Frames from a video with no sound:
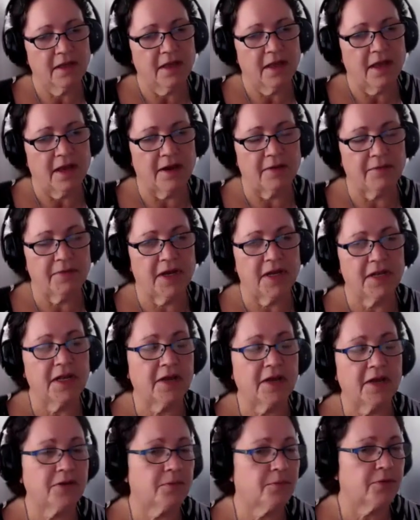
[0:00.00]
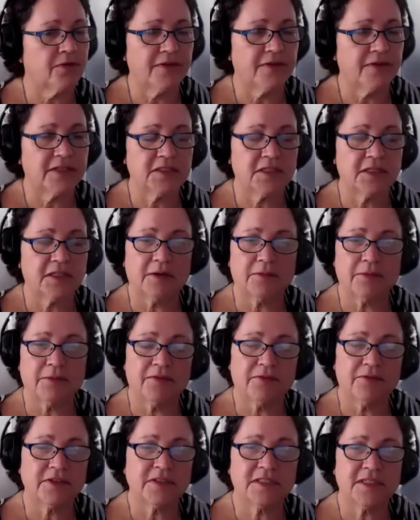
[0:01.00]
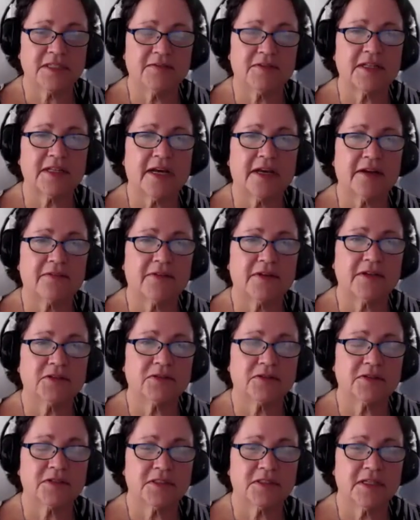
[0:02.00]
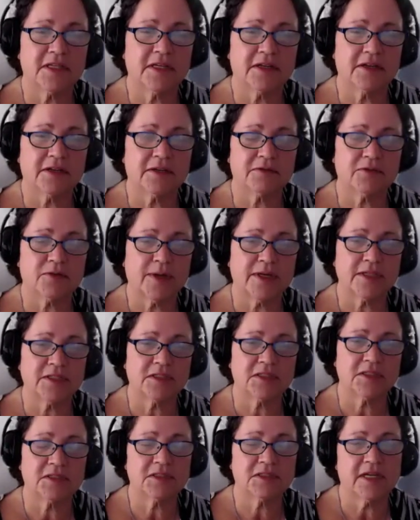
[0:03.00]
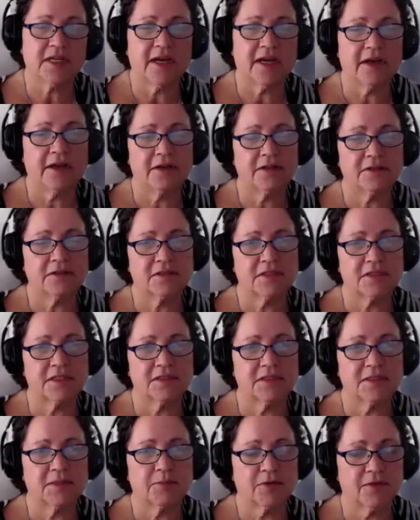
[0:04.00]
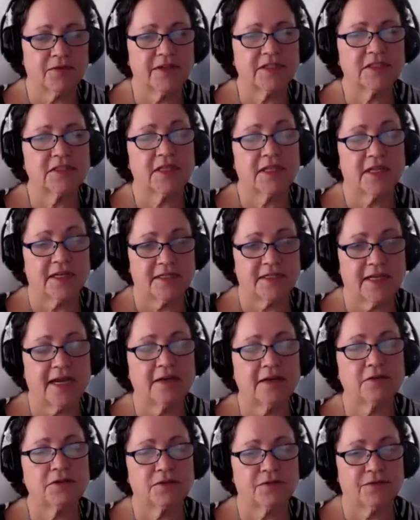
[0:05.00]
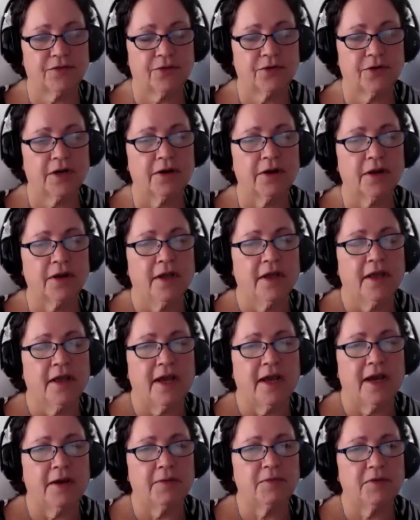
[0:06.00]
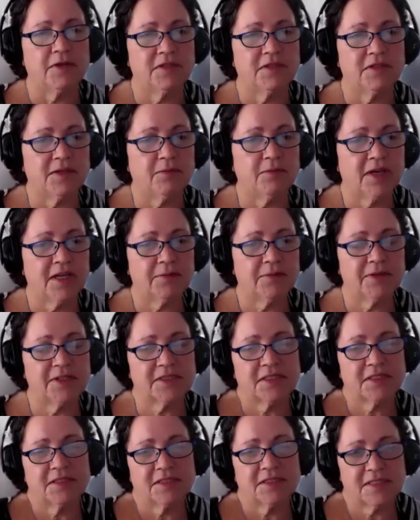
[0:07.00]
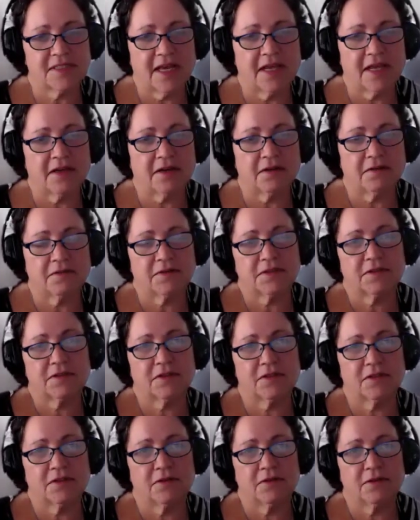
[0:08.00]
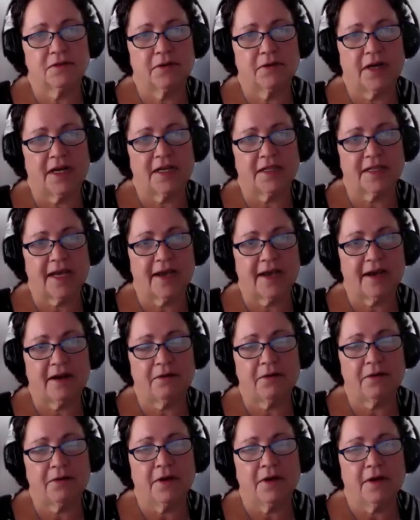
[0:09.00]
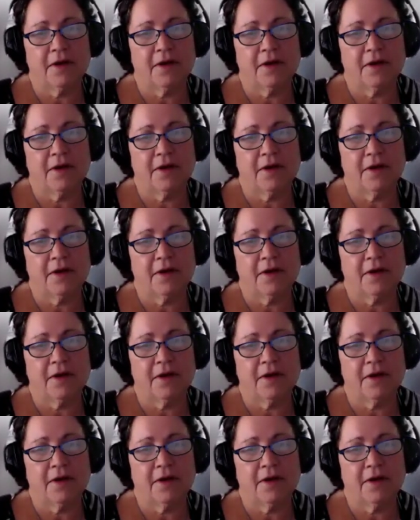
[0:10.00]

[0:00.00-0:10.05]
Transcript: Another provision that we've received a lot of interest in and questions on is the provision that allows for de minimis incentives to allow